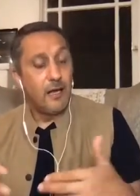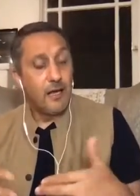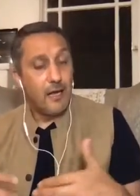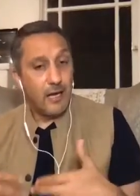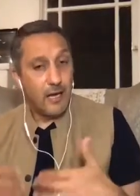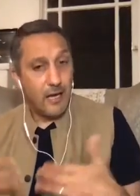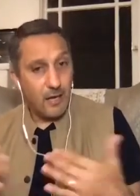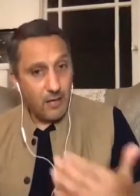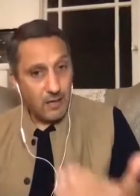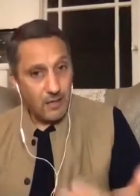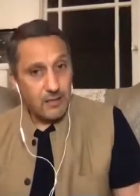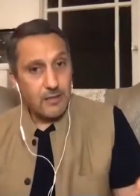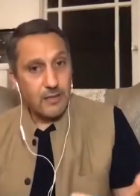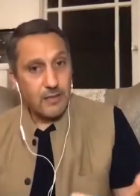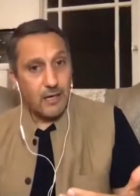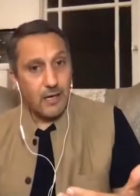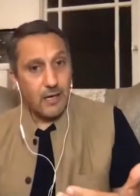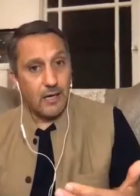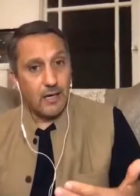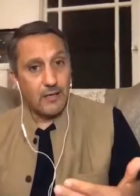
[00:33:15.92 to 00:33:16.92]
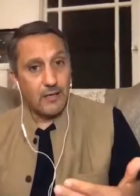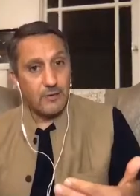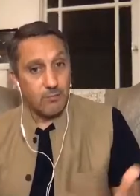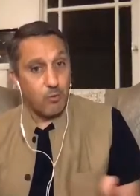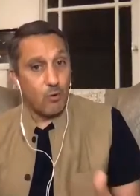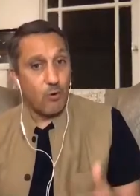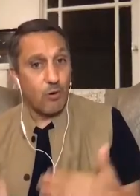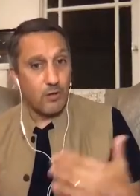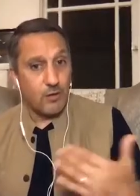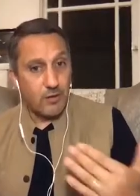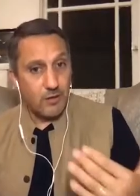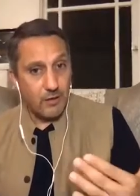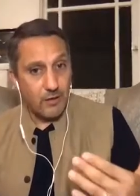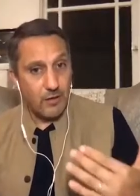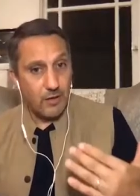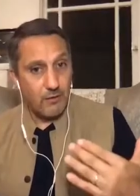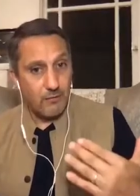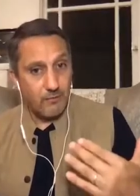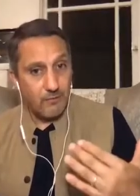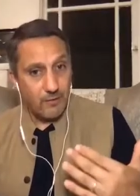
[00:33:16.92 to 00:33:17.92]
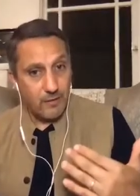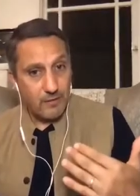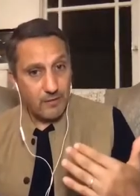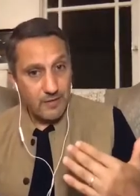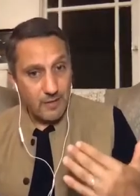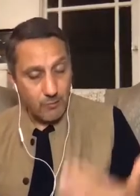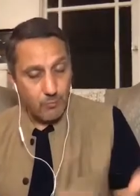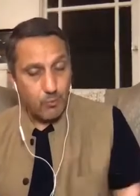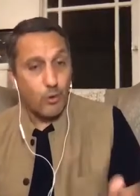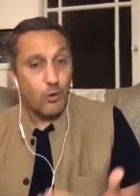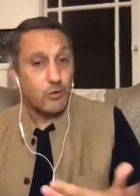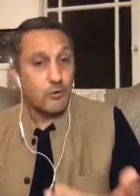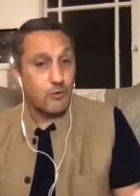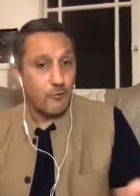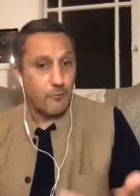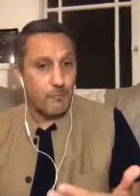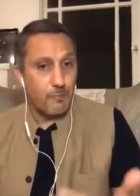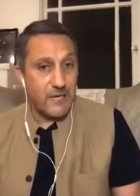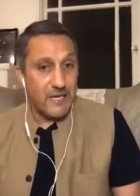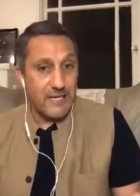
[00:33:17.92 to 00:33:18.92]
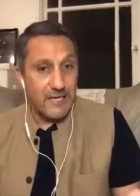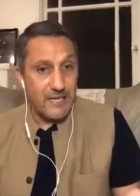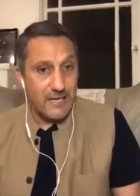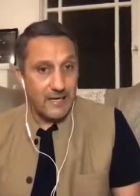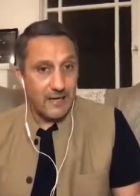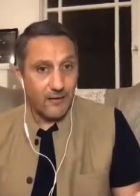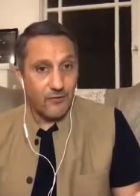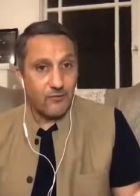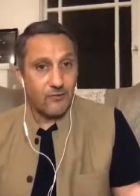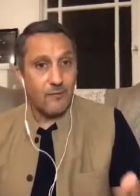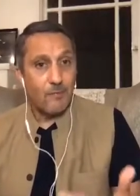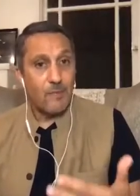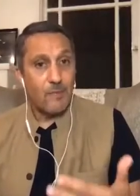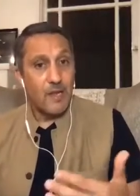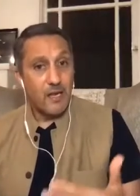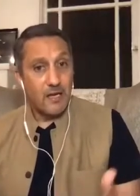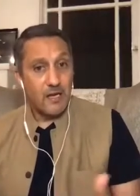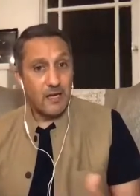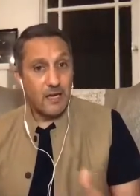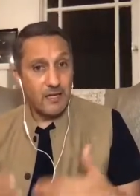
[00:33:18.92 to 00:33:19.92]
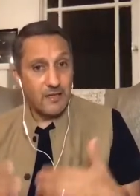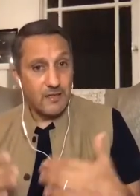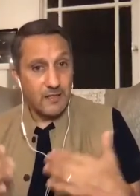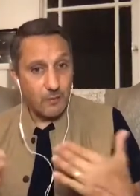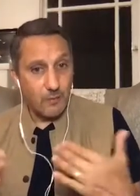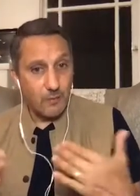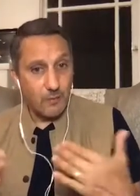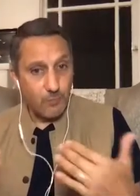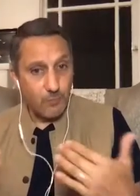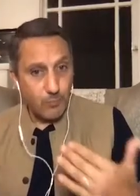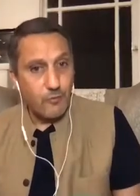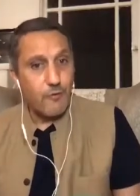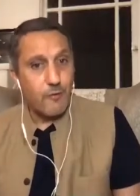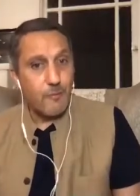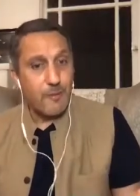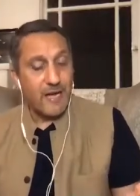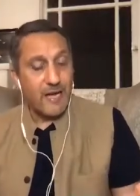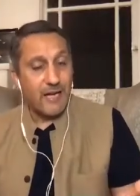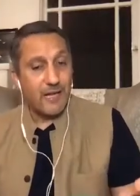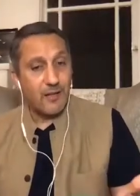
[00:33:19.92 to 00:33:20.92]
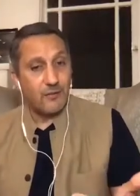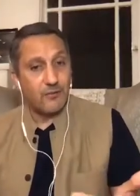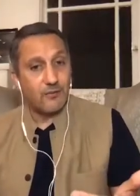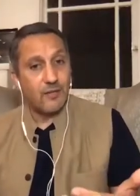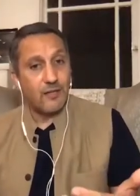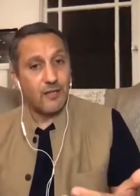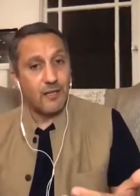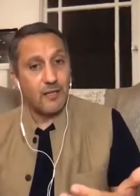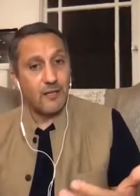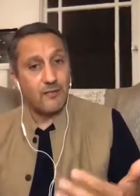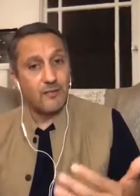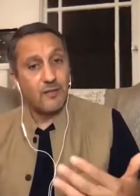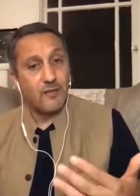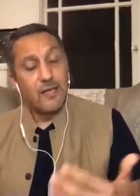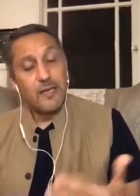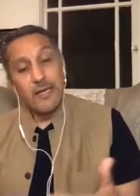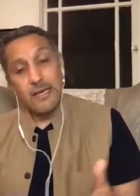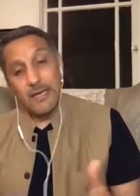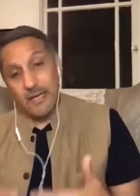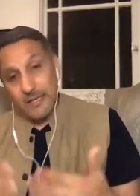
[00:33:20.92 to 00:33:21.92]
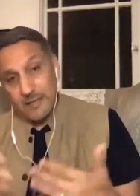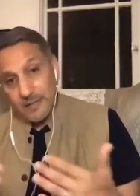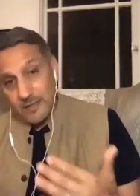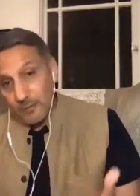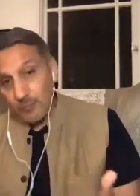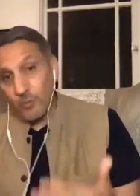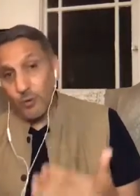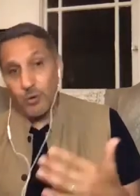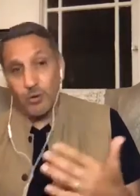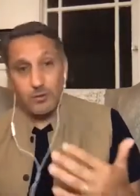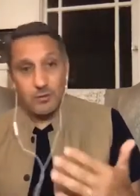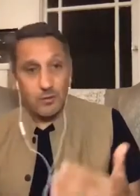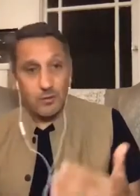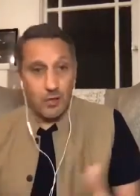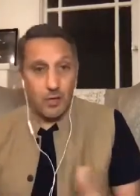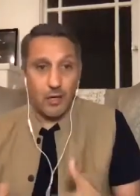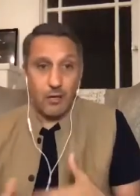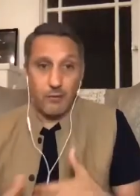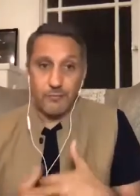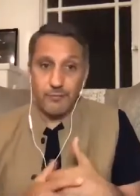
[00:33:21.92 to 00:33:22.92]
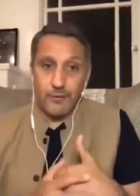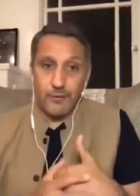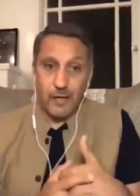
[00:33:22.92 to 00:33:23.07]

and spoke in support of PDS, in support of the Palestinians, in support of